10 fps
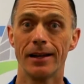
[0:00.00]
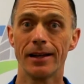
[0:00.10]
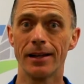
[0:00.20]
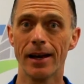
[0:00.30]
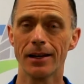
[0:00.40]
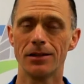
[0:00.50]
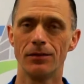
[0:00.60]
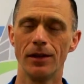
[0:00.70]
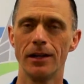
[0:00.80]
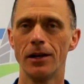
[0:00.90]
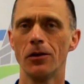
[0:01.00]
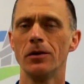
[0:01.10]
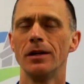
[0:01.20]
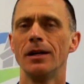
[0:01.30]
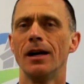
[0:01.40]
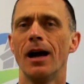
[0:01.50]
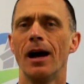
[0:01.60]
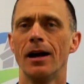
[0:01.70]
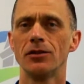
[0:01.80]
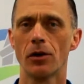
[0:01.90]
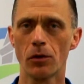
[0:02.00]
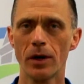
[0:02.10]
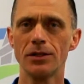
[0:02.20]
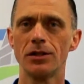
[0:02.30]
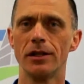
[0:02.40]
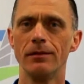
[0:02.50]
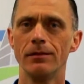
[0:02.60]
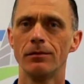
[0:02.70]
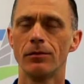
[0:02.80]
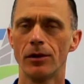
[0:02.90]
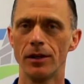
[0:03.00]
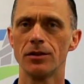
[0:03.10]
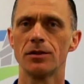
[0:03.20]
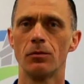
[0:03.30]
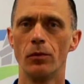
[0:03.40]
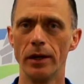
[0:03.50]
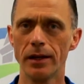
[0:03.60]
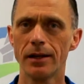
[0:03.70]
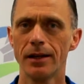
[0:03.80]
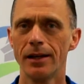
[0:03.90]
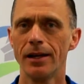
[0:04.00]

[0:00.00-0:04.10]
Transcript: Connect video. So our question for this week